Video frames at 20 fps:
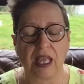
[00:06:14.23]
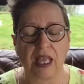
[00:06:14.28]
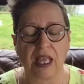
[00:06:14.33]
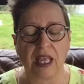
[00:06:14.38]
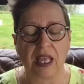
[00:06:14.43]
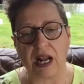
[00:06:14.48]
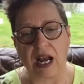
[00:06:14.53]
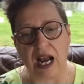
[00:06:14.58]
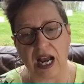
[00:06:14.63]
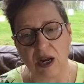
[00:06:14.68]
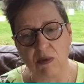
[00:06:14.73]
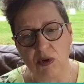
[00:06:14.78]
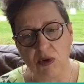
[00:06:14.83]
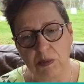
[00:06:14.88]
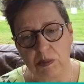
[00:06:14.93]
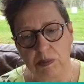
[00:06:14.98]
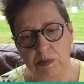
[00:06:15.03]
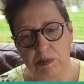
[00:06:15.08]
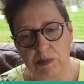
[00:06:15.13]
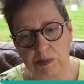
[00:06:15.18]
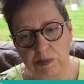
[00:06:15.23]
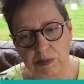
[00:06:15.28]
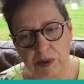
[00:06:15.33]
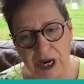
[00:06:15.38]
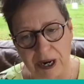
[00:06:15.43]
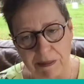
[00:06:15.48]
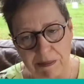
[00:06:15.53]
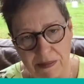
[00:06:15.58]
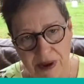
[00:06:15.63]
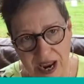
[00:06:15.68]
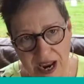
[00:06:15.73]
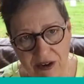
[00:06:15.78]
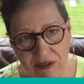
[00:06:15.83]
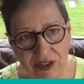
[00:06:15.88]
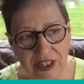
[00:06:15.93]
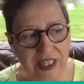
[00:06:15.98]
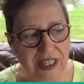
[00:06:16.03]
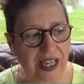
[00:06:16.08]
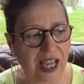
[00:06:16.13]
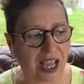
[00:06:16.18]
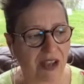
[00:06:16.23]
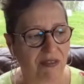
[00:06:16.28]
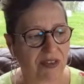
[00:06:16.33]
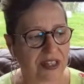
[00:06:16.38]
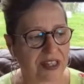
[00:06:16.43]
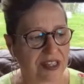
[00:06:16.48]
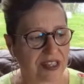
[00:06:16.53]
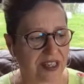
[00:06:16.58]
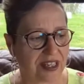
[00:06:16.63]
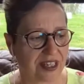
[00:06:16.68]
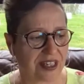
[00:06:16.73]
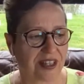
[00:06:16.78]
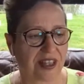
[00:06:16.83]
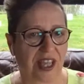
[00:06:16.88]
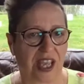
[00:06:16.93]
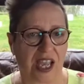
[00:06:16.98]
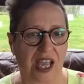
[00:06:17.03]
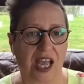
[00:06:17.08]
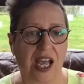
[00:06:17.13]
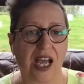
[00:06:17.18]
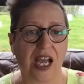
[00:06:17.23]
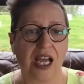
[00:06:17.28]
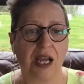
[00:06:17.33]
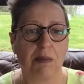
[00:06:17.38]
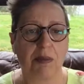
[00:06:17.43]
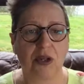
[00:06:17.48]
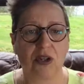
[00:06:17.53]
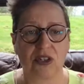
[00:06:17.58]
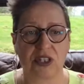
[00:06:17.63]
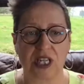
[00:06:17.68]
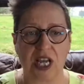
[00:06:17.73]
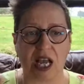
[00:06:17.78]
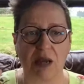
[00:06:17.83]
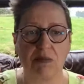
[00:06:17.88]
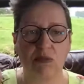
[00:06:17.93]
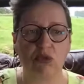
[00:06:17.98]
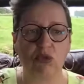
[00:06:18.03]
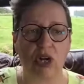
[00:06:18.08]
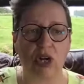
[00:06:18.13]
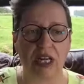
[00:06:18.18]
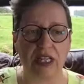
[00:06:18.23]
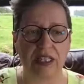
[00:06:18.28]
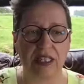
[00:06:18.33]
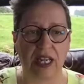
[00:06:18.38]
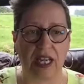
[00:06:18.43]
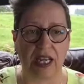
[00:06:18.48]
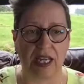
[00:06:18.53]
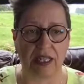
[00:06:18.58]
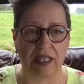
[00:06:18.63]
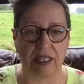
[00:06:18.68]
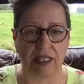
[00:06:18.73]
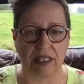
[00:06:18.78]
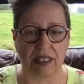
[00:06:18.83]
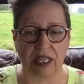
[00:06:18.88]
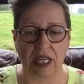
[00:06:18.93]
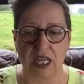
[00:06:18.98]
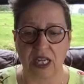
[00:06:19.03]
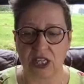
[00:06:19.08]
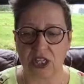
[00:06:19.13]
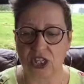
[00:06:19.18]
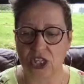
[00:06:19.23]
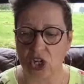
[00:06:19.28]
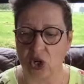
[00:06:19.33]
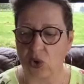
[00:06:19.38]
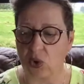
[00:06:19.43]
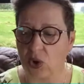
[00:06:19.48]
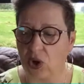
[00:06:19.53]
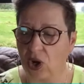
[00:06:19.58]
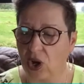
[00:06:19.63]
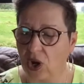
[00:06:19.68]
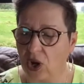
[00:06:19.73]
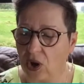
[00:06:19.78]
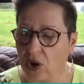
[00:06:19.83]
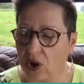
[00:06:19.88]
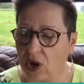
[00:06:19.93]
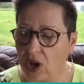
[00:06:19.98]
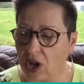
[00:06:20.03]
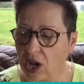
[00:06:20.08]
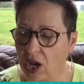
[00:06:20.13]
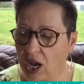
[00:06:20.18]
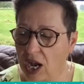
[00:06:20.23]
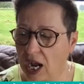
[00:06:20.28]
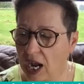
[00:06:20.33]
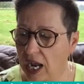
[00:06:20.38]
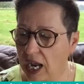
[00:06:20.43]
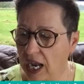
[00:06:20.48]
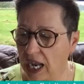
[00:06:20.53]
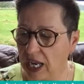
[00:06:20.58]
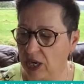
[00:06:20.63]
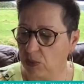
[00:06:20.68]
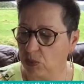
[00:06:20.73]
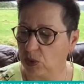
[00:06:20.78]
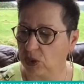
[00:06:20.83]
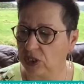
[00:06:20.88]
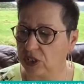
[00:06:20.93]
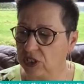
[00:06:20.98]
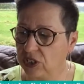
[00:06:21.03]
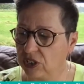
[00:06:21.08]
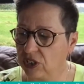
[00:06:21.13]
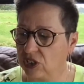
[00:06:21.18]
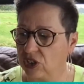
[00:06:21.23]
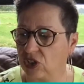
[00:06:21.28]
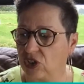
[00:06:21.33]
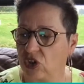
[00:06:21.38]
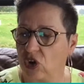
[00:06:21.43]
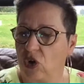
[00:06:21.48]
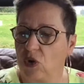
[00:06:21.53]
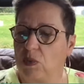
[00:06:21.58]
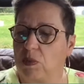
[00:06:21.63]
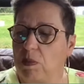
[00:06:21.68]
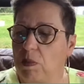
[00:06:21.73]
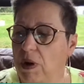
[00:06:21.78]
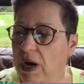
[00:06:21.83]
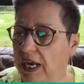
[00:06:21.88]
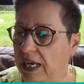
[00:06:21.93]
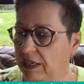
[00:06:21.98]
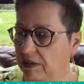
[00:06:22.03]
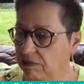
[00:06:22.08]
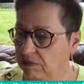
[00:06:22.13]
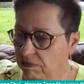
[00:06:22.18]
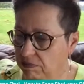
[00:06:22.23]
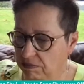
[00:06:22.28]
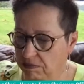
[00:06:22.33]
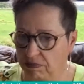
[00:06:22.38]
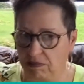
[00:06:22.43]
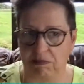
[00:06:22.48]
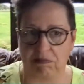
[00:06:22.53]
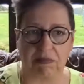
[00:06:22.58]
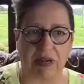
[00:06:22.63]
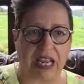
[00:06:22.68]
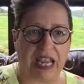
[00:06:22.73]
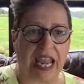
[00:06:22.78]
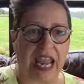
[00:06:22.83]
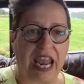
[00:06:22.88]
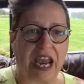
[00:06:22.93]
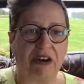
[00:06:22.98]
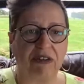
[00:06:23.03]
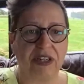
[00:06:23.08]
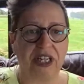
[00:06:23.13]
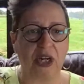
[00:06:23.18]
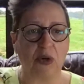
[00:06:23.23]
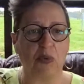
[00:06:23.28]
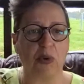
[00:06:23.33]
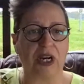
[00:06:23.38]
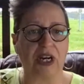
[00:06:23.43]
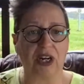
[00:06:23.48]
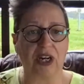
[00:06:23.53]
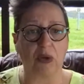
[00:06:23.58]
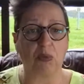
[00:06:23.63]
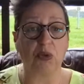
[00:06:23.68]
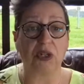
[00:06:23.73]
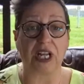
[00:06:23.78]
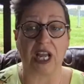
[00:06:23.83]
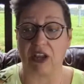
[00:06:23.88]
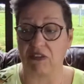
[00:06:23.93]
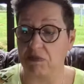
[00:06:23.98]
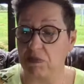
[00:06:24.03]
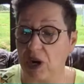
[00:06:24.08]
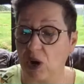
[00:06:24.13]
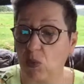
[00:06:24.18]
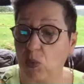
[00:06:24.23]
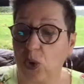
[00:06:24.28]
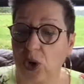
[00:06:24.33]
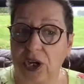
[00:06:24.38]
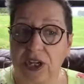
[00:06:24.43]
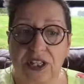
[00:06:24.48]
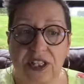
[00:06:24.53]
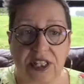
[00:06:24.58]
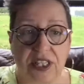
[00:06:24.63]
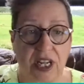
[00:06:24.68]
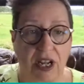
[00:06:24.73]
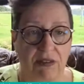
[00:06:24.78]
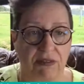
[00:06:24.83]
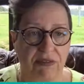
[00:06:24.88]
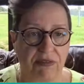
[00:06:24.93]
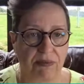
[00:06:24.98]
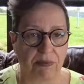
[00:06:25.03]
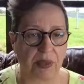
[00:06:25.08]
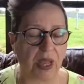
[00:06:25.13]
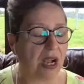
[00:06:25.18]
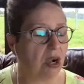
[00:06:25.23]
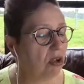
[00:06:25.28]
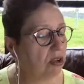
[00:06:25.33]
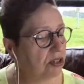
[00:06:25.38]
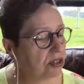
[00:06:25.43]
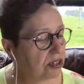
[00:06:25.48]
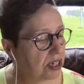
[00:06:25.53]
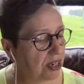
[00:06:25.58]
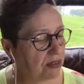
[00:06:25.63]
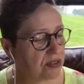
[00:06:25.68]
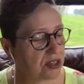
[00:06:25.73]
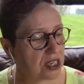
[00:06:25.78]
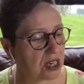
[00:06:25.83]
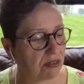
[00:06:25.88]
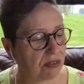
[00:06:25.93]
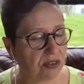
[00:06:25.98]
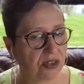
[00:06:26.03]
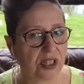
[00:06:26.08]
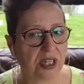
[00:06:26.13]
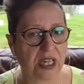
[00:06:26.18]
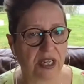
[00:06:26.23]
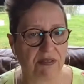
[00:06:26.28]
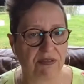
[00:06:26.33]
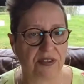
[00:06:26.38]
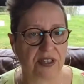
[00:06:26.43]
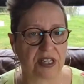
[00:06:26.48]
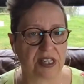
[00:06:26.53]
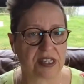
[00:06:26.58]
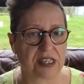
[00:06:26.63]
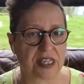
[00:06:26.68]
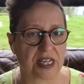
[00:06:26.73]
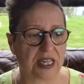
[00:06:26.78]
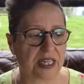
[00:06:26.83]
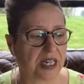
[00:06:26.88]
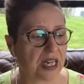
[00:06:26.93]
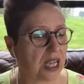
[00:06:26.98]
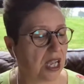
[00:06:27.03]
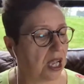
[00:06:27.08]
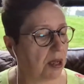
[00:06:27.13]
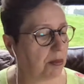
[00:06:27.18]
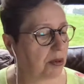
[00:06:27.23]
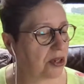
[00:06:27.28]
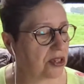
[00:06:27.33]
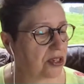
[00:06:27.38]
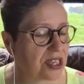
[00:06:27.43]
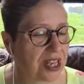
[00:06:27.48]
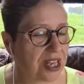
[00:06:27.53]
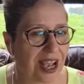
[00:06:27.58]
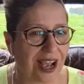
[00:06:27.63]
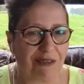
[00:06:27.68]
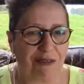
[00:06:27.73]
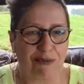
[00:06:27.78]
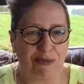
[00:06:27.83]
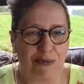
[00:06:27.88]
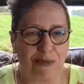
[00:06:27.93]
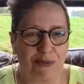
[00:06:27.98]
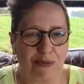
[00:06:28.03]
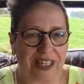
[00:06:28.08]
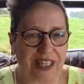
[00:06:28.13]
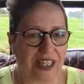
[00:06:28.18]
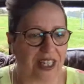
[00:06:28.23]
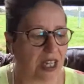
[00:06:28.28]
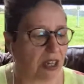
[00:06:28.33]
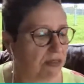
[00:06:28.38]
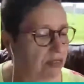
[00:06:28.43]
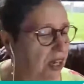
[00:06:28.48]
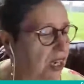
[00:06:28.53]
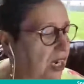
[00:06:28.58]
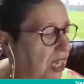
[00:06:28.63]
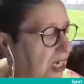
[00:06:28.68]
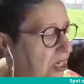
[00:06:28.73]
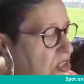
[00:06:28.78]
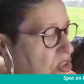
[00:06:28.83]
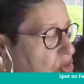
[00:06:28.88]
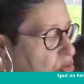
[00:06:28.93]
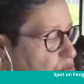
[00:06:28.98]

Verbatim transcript: But I would primarily have it sitting there because I'm right-handed. So it would disturb my, my area where I would have my work stuff. I also have stuff on the left-hand side because weirdly enough, I like to